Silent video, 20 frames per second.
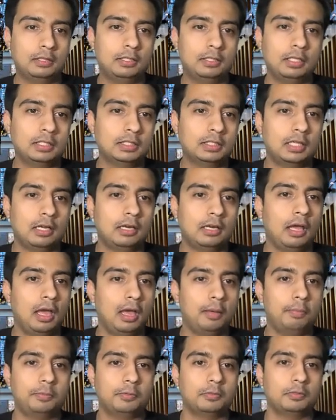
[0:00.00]
things can
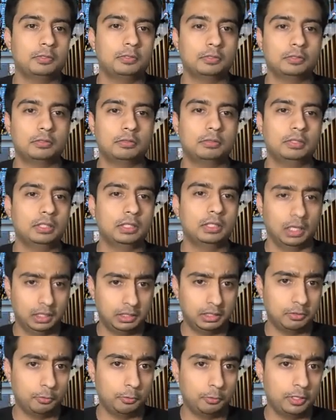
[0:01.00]
happen, you know, in
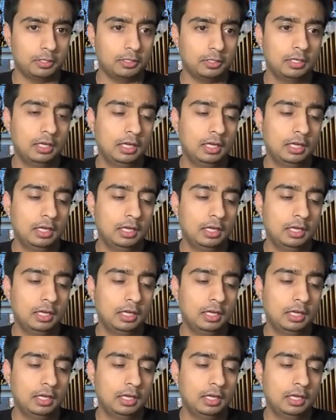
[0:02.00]
the way,